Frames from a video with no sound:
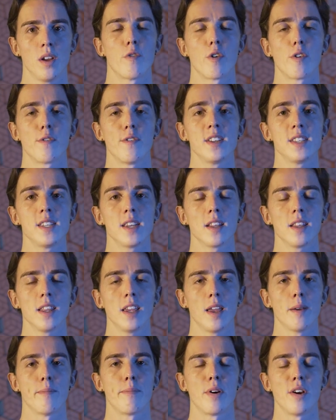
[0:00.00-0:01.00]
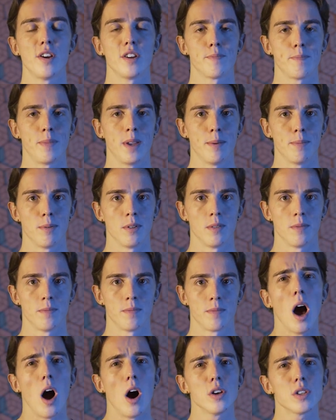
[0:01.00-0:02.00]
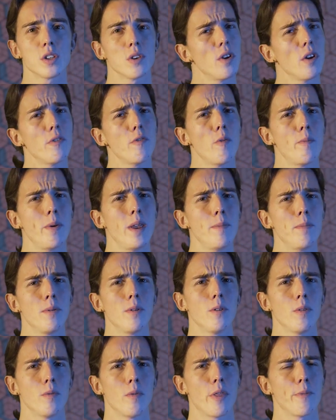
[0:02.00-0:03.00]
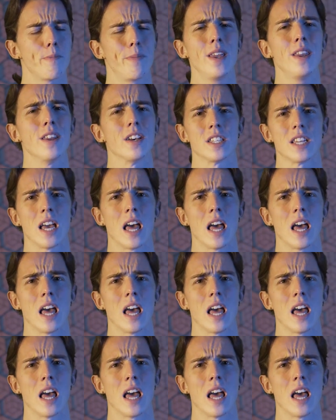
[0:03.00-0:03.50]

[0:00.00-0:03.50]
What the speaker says: for physically impaired people. Also not for people with peanut